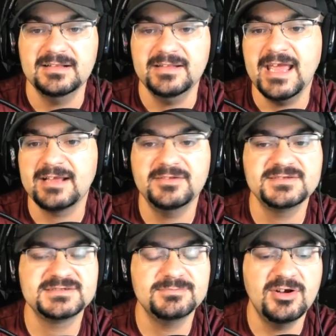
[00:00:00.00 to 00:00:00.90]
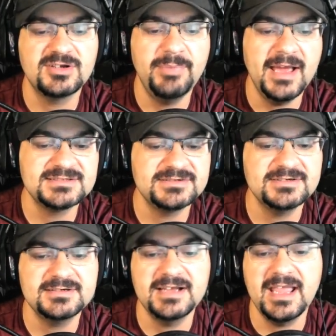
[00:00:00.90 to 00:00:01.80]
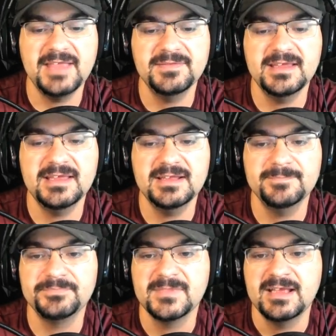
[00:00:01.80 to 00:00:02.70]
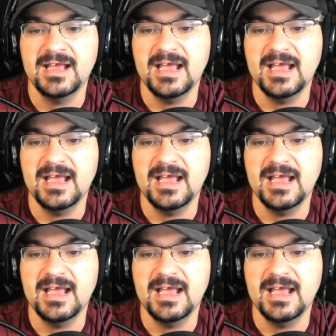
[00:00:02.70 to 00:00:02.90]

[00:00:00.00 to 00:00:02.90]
Acolyth small capacitor, and then